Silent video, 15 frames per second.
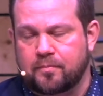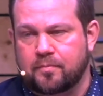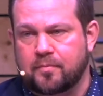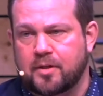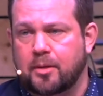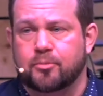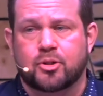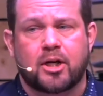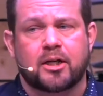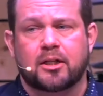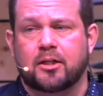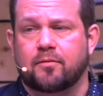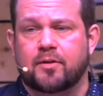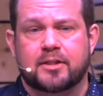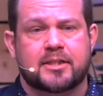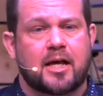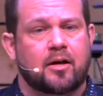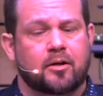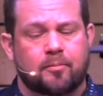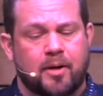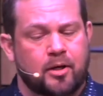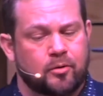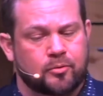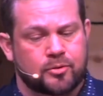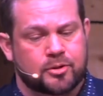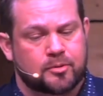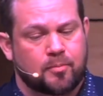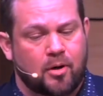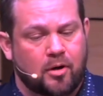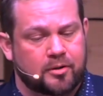I'm trying to live this out in my own
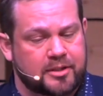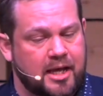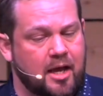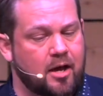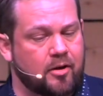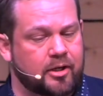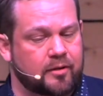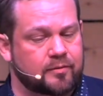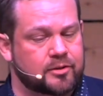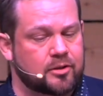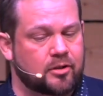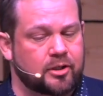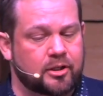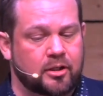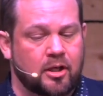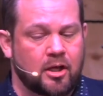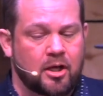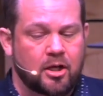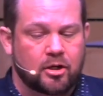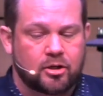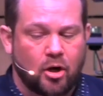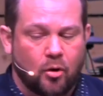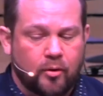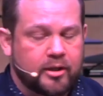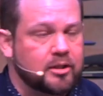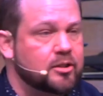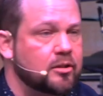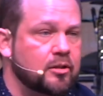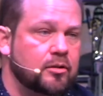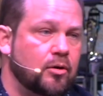small town. I've started going to
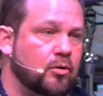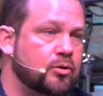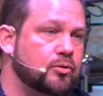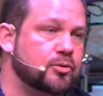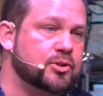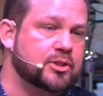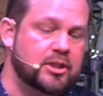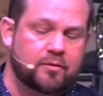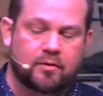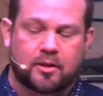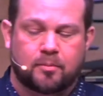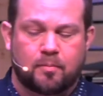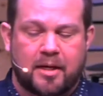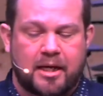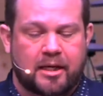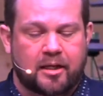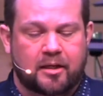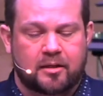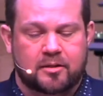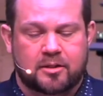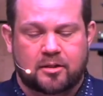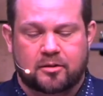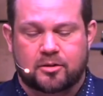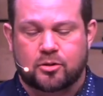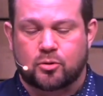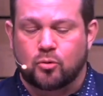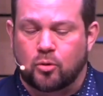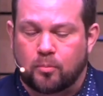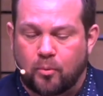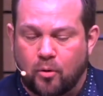the local civic meetings, the
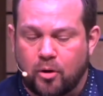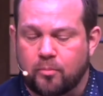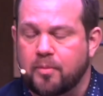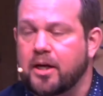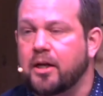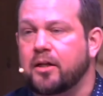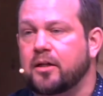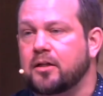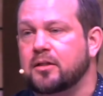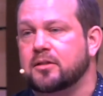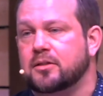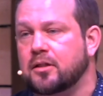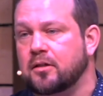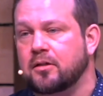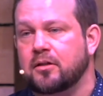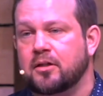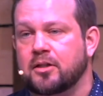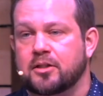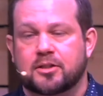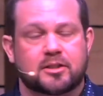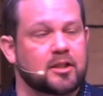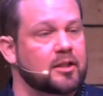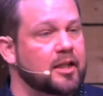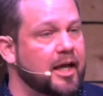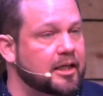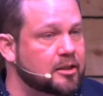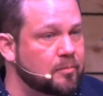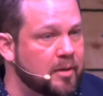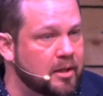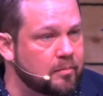school board meetings, the
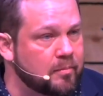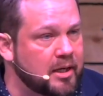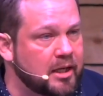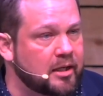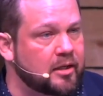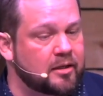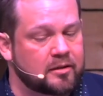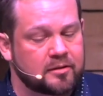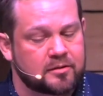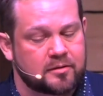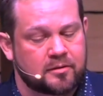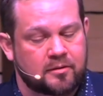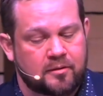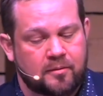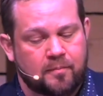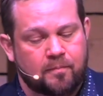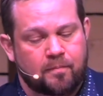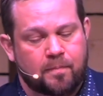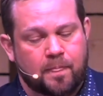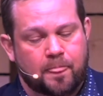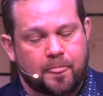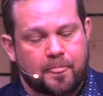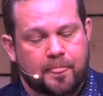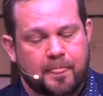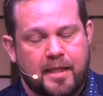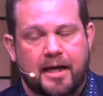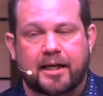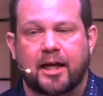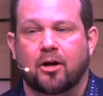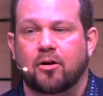selectmen meetings. I
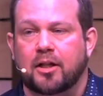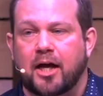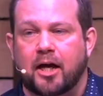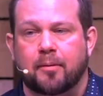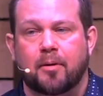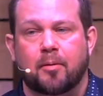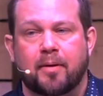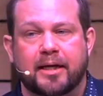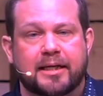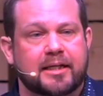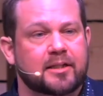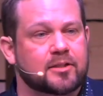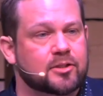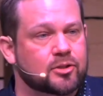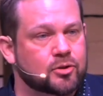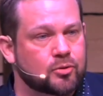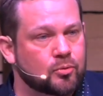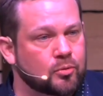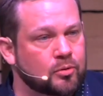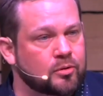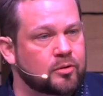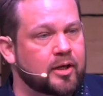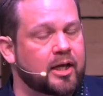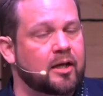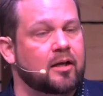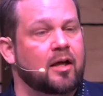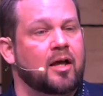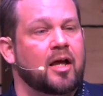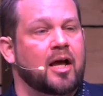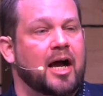care a lot about my kids' school, and
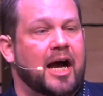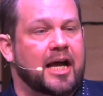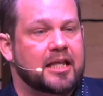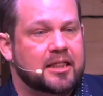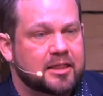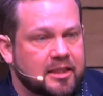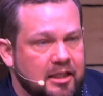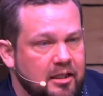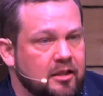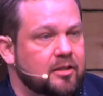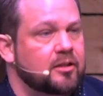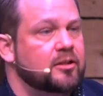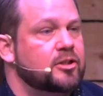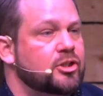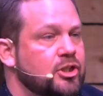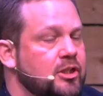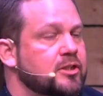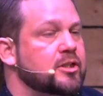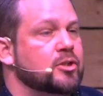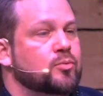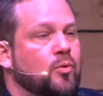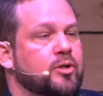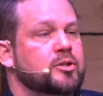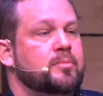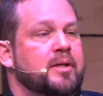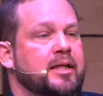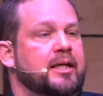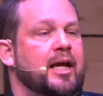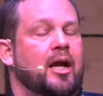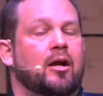I think Jesus wants me to
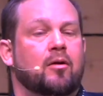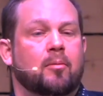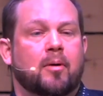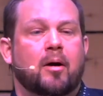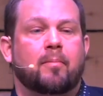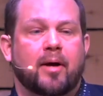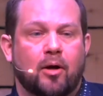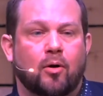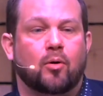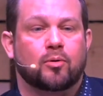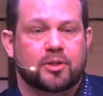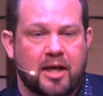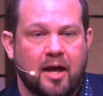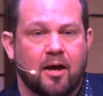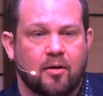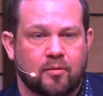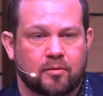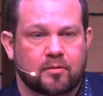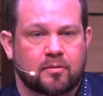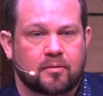care about my whole town.